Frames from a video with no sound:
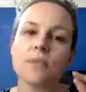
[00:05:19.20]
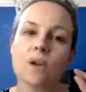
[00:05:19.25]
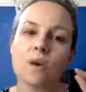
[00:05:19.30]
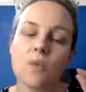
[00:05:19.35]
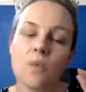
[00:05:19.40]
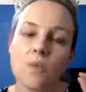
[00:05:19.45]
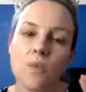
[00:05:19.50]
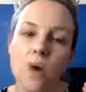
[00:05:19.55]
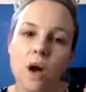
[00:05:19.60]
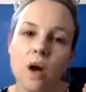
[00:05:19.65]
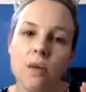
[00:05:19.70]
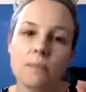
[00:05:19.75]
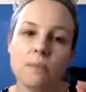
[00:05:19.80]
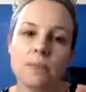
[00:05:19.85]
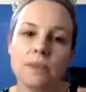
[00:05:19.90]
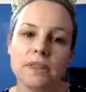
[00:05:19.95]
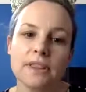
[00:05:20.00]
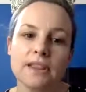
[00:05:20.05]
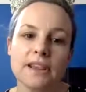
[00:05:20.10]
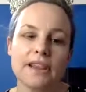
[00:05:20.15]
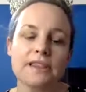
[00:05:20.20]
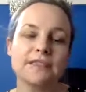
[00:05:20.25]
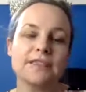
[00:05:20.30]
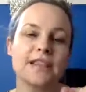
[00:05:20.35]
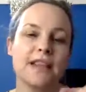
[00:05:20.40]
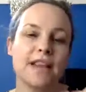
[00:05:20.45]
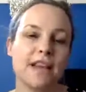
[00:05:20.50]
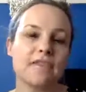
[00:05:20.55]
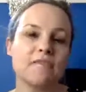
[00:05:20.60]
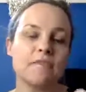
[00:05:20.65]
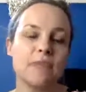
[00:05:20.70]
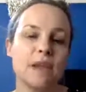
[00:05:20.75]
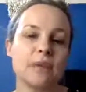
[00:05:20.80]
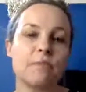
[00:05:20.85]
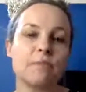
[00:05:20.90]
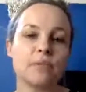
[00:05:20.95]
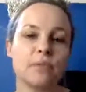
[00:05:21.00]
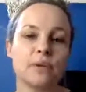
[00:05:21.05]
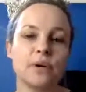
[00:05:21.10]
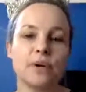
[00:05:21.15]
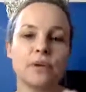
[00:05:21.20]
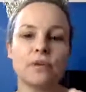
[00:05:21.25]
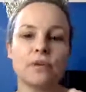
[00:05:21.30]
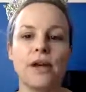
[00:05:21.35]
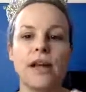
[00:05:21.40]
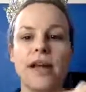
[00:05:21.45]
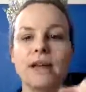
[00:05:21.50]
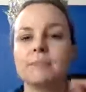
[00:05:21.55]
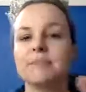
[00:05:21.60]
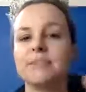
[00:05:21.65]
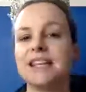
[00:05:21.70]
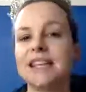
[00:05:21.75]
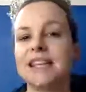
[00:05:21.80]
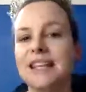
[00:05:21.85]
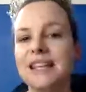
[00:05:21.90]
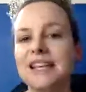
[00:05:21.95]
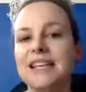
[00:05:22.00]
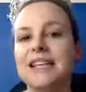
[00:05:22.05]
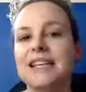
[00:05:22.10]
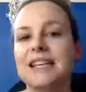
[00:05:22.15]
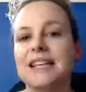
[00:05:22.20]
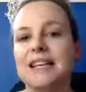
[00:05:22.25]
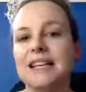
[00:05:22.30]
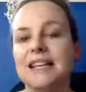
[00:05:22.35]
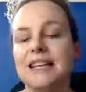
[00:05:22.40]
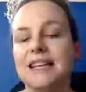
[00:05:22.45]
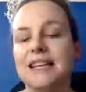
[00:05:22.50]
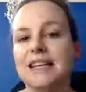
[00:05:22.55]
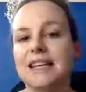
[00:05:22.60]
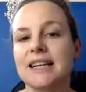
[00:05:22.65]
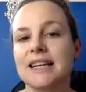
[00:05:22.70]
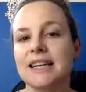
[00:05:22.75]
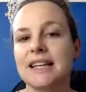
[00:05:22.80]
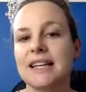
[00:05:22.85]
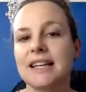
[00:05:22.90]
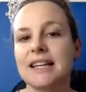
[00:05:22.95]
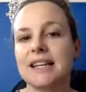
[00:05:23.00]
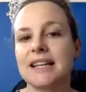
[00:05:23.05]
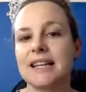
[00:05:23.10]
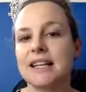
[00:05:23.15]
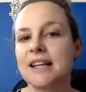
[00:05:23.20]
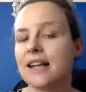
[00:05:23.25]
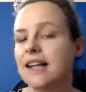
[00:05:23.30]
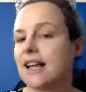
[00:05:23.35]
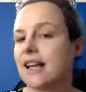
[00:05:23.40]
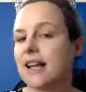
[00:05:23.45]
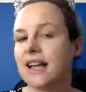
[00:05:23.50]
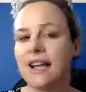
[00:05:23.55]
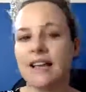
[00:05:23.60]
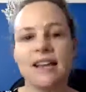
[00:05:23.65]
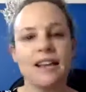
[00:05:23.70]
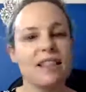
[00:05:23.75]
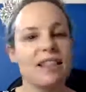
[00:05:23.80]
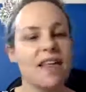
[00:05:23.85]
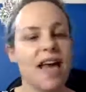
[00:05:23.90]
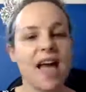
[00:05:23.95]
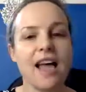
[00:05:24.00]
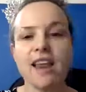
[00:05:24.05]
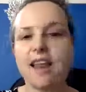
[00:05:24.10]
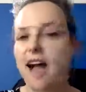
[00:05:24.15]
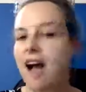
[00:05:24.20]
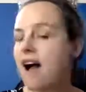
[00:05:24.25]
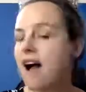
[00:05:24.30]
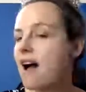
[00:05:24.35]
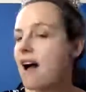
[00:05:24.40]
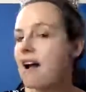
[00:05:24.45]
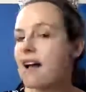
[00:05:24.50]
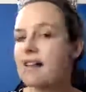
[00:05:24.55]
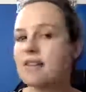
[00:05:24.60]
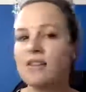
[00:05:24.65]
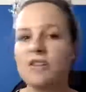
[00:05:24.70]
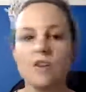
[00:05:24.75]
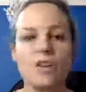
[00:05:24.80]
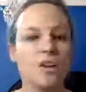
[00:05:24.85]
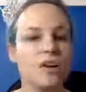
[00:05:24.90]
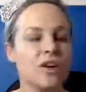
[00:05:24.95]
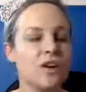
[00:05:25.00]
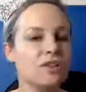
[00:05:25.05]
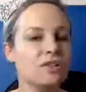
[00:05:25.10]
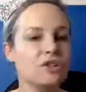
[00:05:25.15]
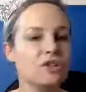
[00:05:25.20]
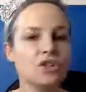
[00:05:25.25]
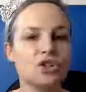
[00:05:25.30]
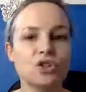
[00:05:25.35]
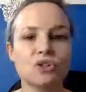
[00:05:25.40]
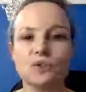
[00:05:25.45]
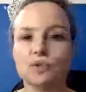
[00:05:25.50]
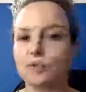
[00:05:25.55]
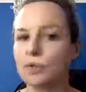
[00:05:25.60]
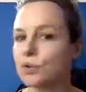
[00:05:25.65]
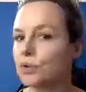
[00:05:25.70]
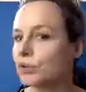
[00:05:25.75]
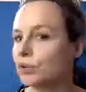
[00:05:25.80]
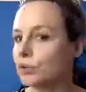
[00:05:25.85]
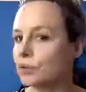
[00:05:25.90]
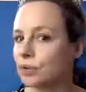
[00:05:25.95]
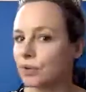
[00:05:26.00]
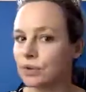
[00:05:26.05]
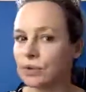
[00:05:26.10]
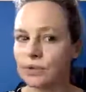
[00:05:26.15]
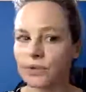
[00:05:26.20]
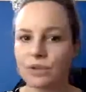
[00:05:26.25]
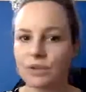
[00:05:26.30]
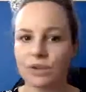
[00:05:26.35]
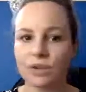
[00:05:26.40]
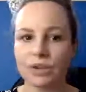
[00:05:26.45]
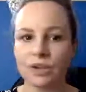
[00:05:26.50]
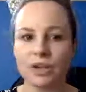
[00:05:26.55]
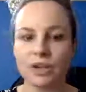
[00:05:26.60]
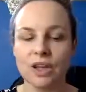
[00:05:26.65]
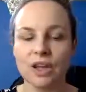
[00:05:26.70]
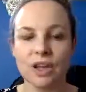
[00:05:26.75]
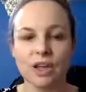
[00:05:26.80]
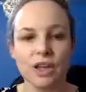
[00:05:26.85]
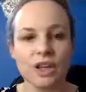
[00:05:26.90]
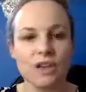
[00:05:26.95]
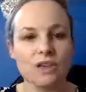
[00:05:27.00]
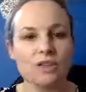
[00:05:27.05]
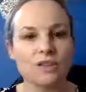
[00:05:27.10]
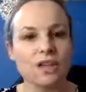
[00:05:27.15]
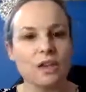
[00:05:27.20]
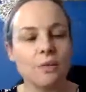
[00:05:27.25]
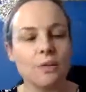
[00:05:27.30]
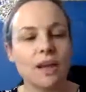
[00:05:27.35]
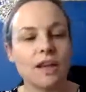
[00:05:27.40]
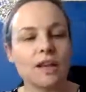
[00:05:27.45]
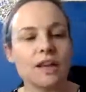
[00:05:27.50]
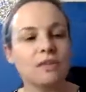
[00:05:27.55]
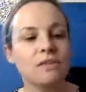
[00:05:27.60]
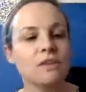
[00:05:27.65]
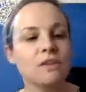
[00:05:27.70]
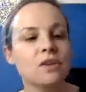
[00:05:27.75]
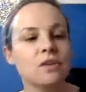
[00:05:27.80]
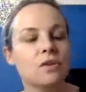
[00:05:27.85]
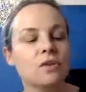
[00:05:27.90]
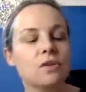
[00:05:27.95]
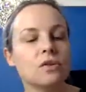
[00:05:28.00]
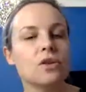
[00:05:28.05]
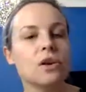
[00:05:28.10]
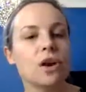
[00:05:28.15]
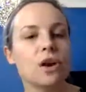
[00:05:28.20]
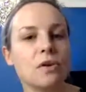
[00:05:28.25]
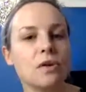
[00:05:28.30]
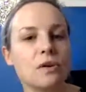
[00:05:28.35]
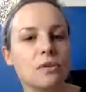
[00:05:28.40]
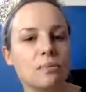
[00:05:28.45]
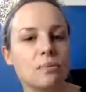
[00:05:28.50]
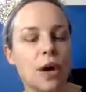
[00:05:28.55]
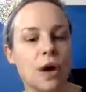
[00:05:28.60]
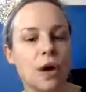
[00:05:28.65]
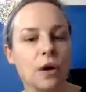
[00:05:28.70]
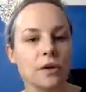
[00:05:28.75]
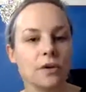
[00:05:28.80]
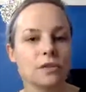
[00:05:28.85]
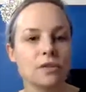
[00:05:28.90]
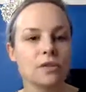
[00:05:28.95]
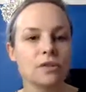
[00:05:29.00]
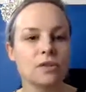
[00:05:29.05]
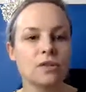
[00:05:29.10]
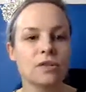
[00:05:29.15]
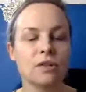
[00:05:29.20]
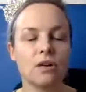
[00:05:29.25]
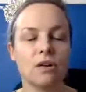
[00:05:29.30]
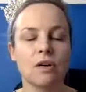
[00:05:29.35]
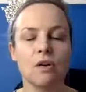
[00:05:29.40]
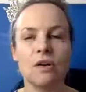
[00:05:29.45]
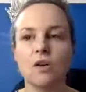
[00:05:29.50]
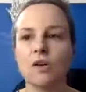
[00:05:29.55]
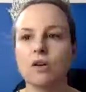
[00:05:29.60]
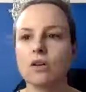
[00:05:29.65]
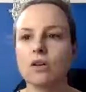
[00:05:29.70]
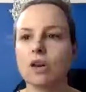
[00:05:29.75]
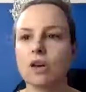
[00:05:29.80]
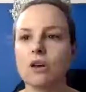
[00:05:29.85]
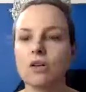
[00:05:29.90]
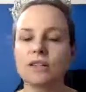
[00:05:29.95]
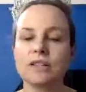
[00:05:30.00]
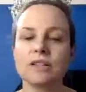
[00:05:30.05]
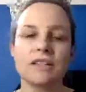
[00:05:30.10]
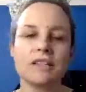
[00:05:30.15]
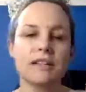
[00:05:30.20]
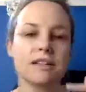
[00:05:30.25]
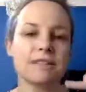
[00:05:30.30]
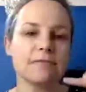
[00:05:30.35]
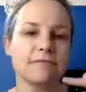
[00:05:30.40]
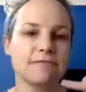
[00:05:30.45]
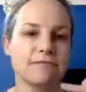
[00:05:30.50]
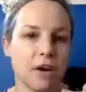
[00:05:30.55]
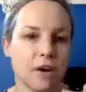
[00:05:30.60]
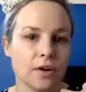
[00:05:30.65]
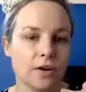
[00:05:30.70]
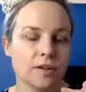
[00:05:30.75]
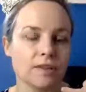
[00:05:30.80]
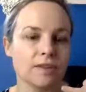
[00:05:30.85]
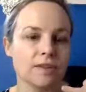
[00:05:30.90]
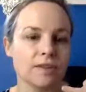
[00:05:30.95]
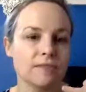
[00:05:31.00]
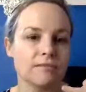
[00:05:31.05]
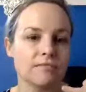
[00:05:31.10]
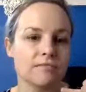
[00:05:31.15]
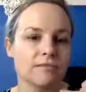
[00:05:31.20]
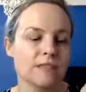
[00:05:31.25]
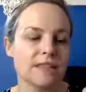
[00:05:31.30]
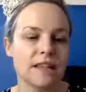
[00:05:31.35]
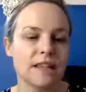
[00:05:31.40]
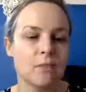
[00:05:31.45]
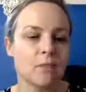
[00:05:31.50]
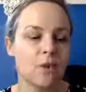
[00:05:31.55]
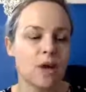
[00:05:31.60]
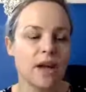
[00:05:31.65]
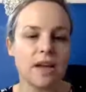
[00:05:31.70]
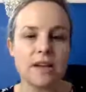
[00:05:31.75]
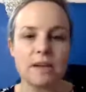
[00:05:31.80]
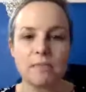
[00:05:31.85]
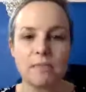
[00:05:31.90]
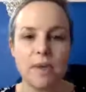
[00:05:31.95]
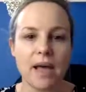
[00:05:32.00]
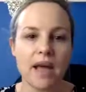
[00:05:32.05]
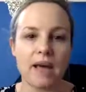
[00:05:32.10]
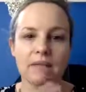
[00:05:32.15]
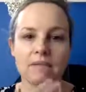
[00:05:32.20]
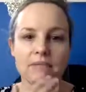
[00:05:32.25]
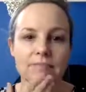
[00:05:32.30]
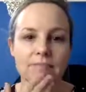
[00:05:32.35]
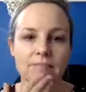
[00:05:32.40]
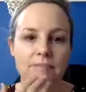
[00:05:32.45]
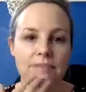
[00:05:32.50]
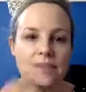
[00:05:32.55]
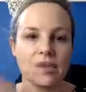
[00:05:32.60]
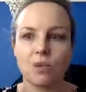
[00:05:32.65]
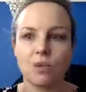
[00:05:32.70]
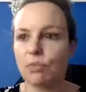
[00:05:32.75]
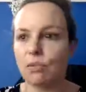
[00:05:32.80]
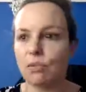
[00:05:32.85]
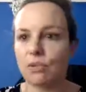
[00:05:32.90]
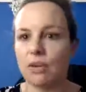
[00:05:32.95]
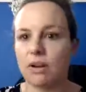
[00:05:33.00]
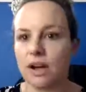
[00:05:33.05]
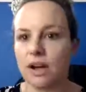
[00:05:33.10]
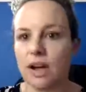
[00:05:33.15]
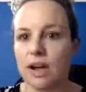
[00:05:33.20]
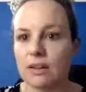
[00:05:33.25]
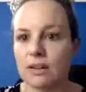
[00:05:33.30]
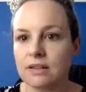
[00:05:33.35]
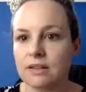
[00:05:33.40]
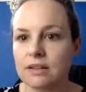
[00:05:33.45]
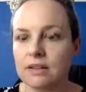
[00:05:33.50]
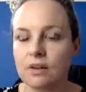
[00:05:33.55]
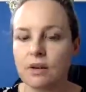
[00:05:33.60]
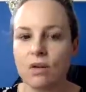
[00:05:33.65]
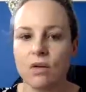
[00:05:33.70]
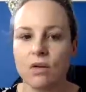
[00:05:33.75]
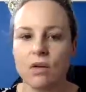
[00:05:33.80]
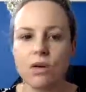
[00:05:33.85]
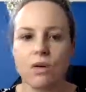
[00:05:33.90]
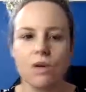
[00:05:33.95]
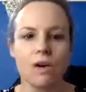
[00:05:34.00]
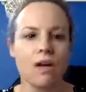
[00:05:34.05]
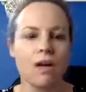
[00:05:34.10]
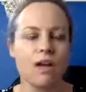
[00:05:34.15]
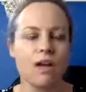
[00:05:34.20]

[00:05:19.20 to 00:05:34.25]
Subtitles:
what beliefs have been programmed in that are not true? So whenever you go to post or go to phone someone about your products or